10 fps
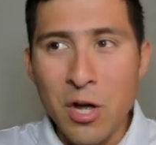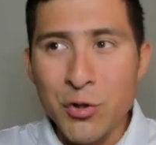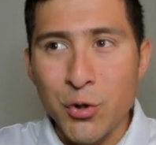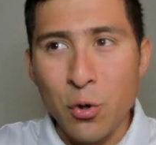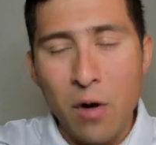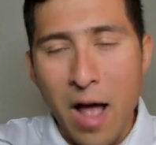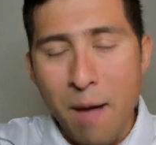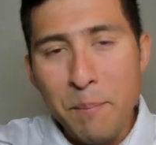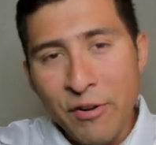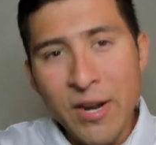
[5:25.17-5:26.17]
So
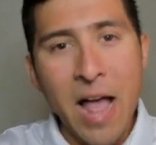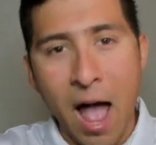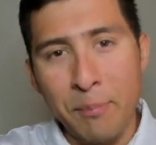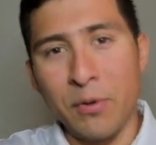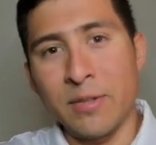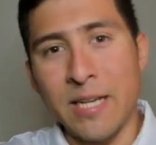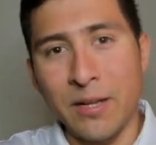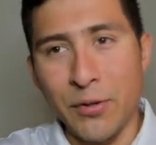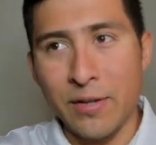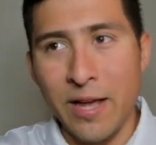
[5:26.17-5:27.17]
I'm very happy to
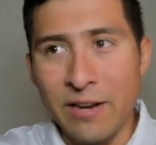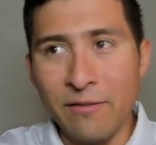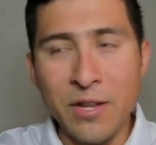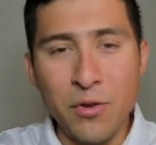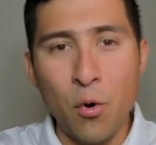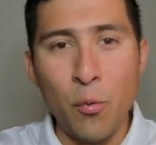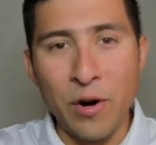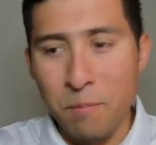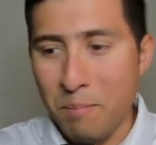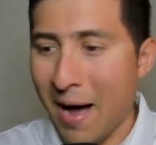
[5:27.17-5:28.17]
tell you that even though
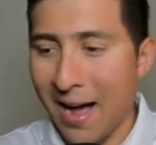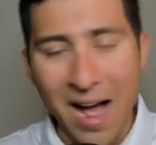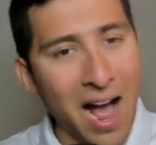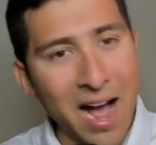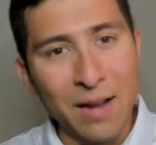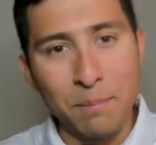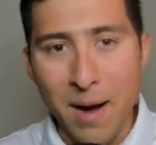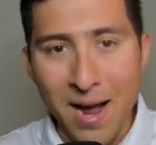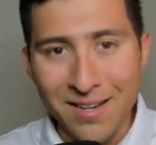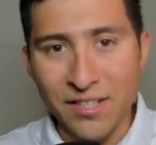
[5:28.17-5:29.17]
we're behind
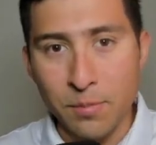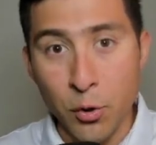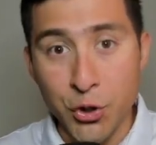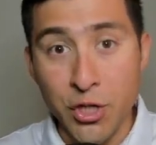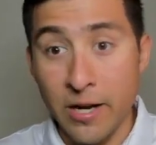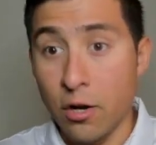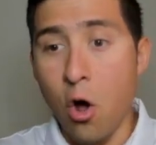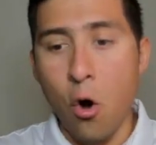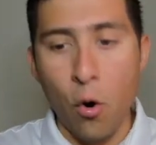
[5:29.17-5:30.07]
Binance Smart Chain